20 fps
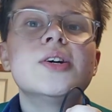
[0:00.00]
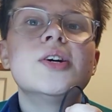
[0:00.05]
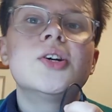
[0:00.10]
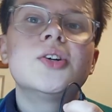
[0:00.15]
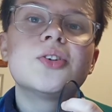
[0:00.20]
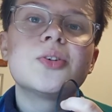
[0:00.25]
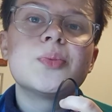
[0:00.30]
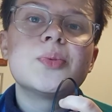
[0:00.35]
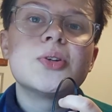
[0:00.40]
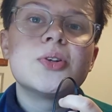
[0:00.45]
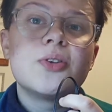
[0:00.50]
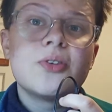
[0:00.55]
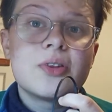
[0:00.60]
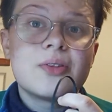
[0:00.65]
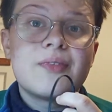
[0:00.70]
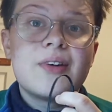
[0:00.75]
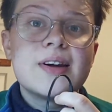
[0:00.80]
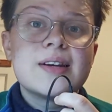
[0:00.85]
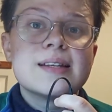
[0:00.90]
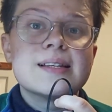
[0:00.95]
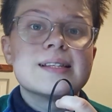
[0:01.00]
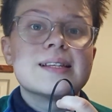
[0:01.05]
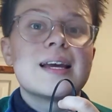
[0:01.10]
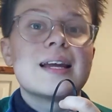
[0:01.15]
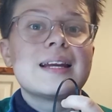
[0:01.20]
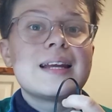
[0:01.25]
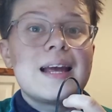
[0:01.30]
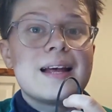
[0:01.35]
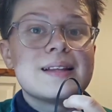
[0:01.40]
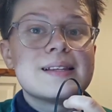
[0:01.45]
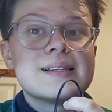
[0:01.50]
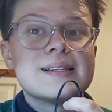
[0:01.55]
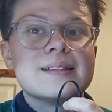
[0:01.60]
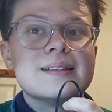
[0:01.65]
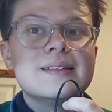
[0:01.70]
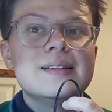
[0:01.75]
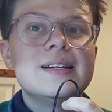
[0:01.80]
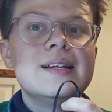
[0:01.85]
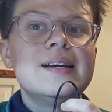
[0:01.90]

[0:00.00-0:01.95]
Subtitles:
rheumatoid arthritis, and cancer.